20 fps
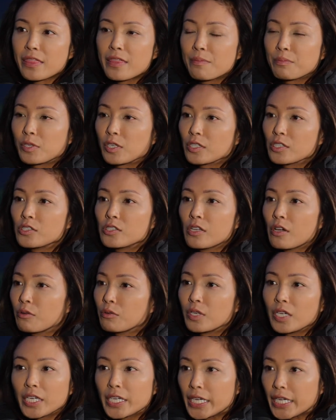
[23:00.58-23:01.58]
them look so
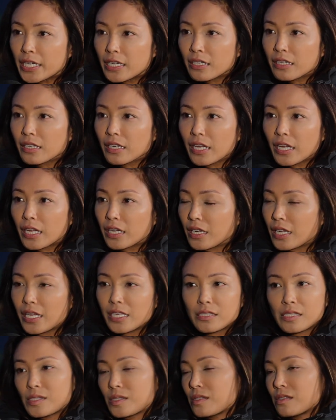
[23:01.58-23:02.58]
good. And
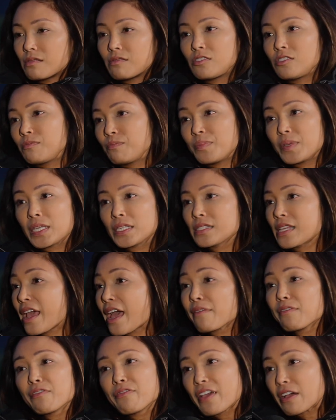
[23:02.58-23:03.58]
it's because I
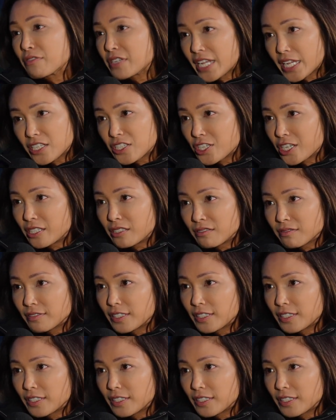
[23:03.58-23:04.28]
have a foundation,